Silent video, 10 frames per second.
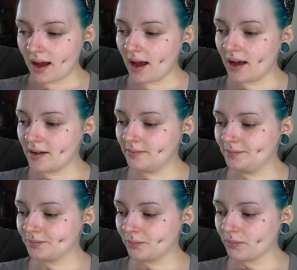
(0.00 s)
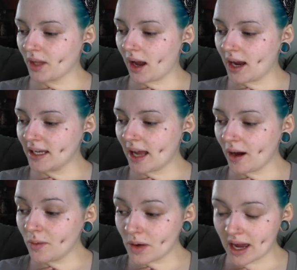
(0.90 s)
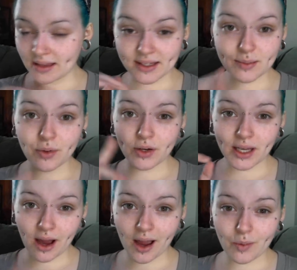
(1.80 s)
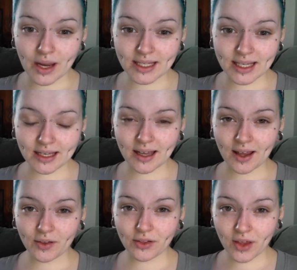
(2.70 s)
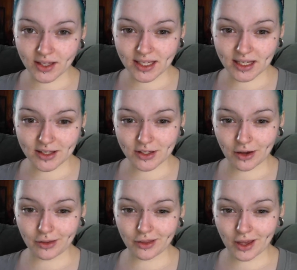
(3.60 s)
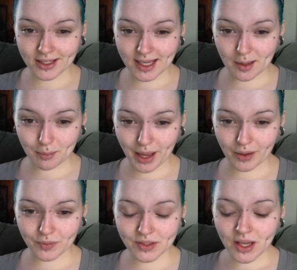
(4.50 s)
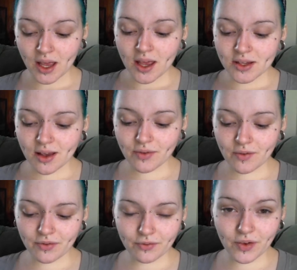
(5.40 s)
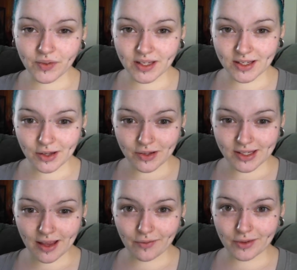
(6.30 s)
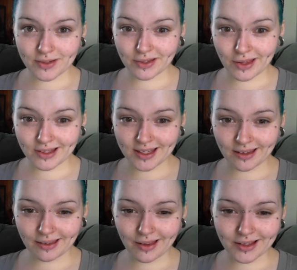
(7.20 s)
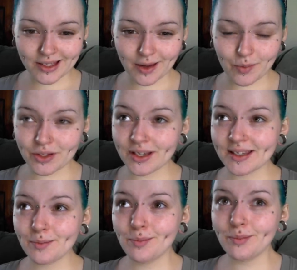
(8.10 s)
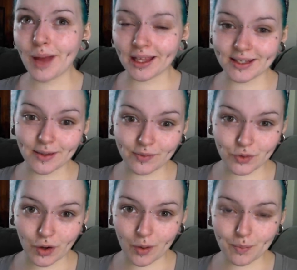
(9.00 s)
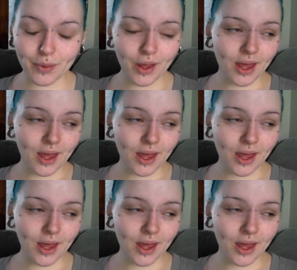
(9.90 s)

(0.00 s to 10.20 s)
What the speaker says: I now weigh, this morning I weighed in at 13 stone 13 pounds. So I've gone from 15 stone 7 to 13, which is a massive drop.